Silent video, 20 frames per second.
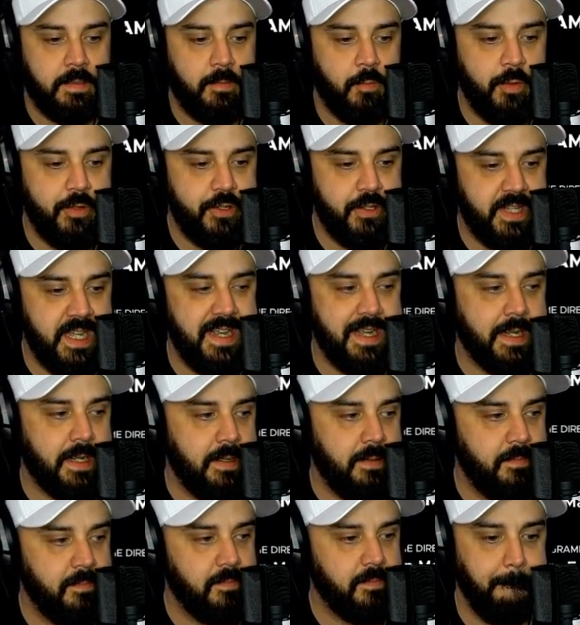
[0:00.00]
What'd you think?
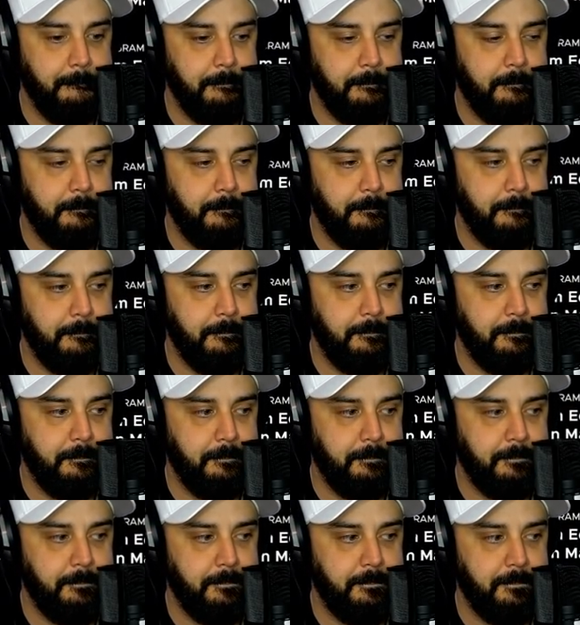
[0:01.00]
That was
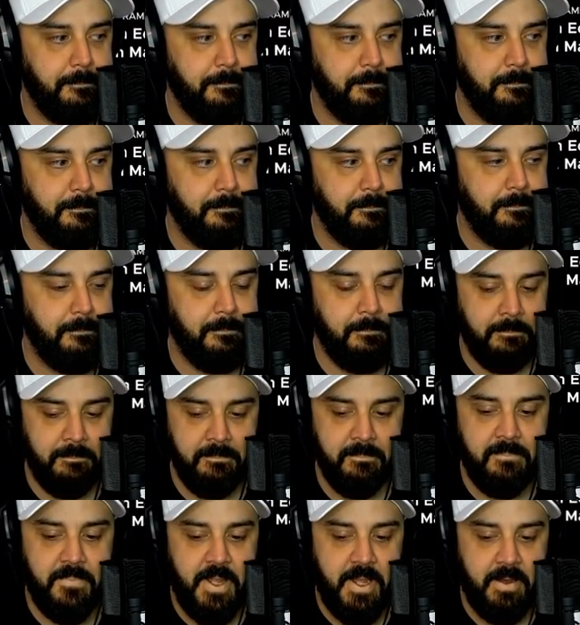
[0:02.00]
fucking stupid.
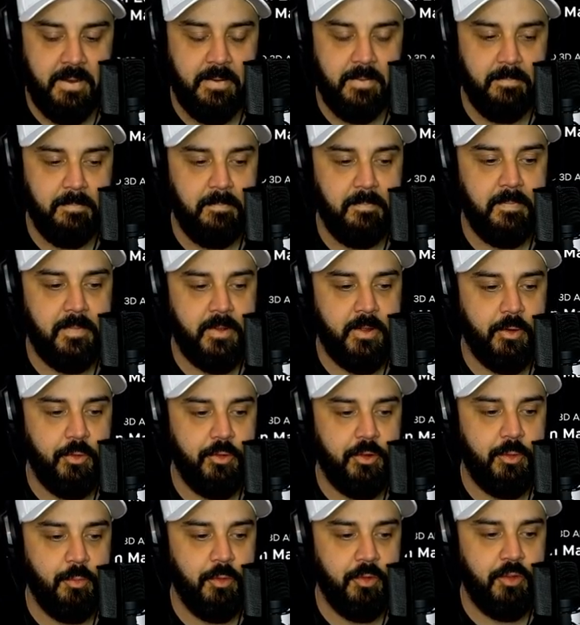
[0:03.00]
Yeah. Told
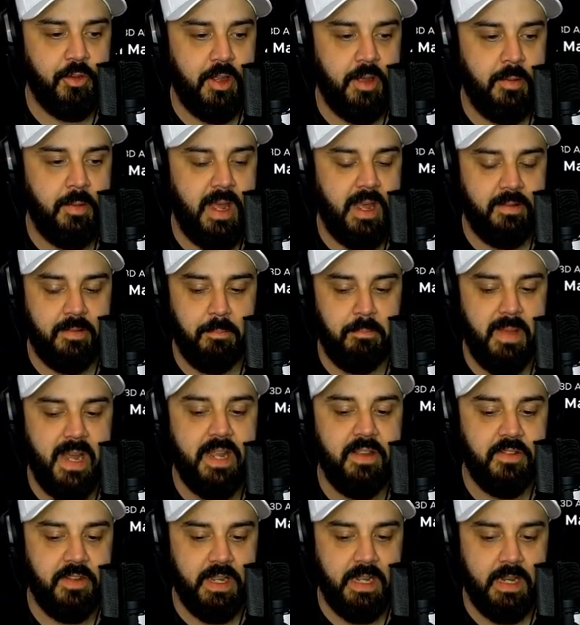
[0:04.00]
you it was uh,
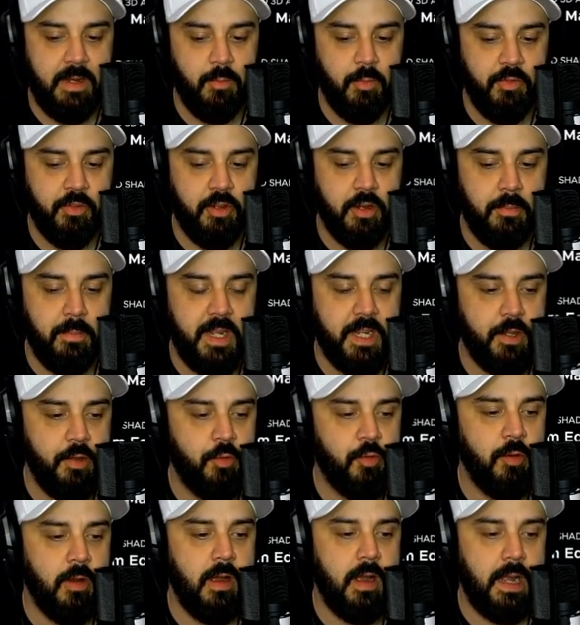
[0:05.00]
amazing and it was going to make you
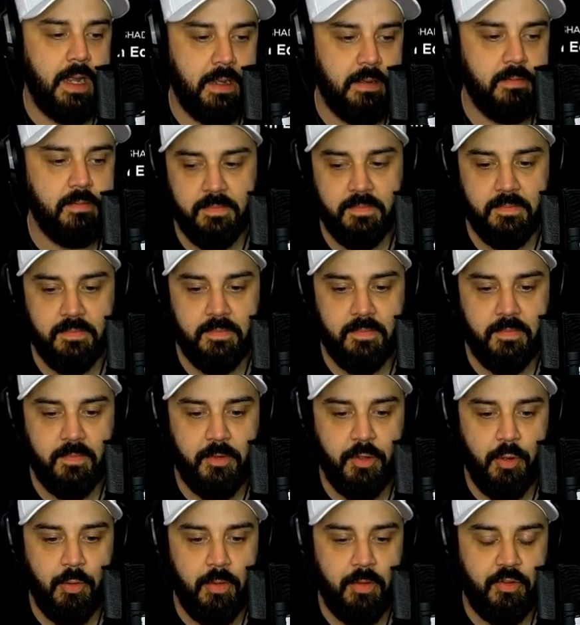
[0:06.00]
cry.
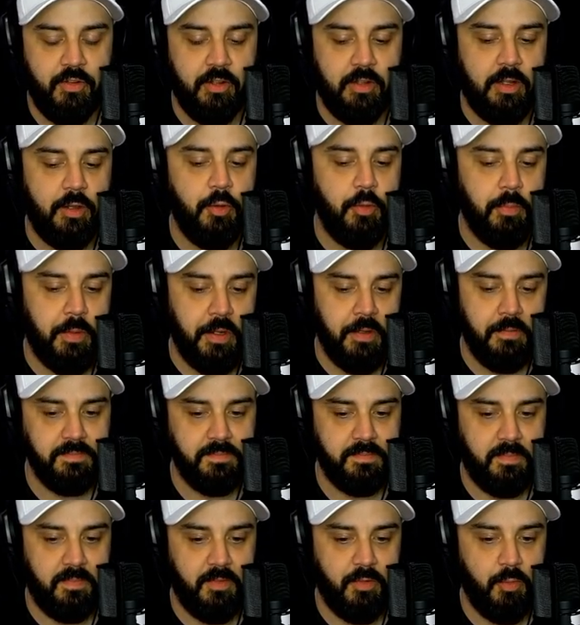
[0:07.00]
So it's a loop.
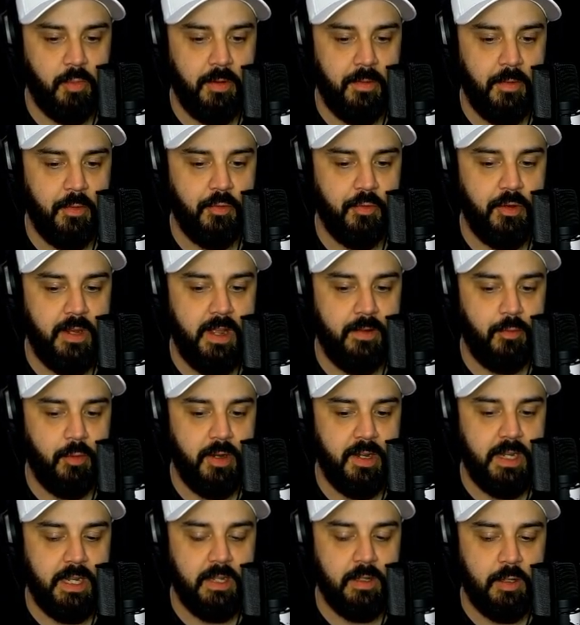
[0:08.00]
It's one of those never
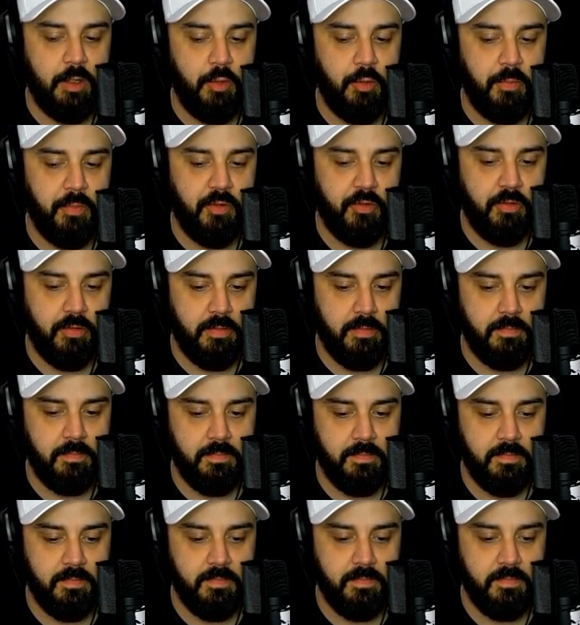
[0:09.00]
ending loops.
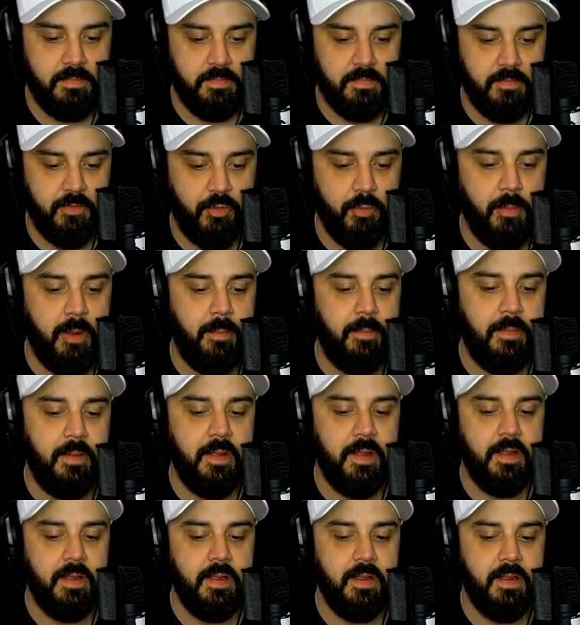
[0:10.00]
So, we maybe,
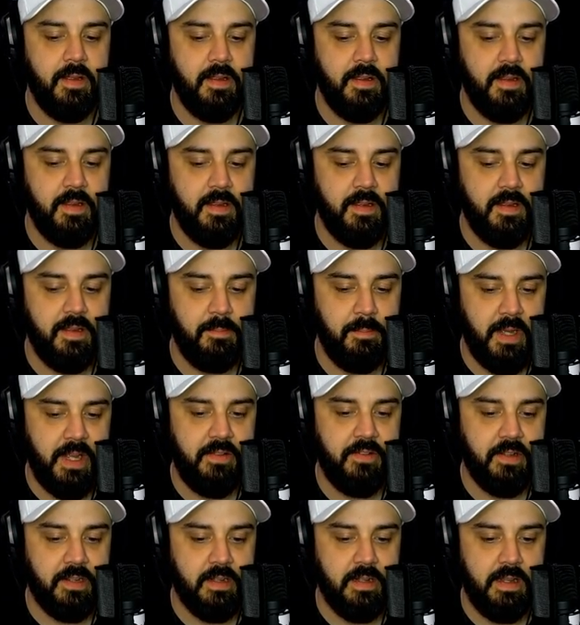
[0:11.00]
having a dream.
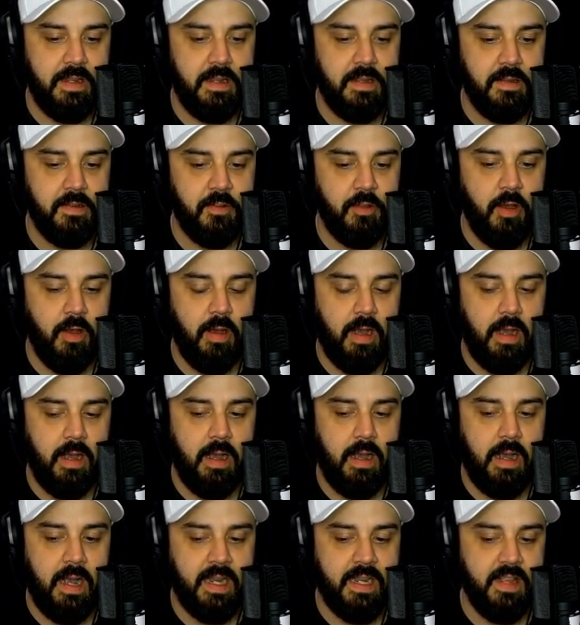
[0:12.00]
Basically. So I,
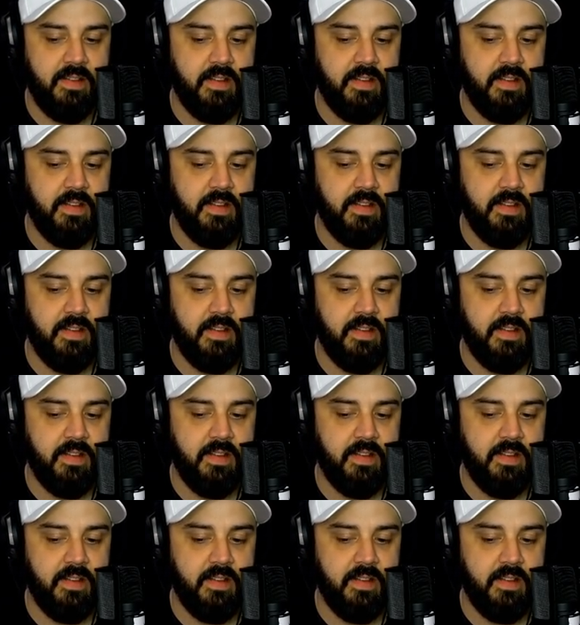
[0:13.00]
I guess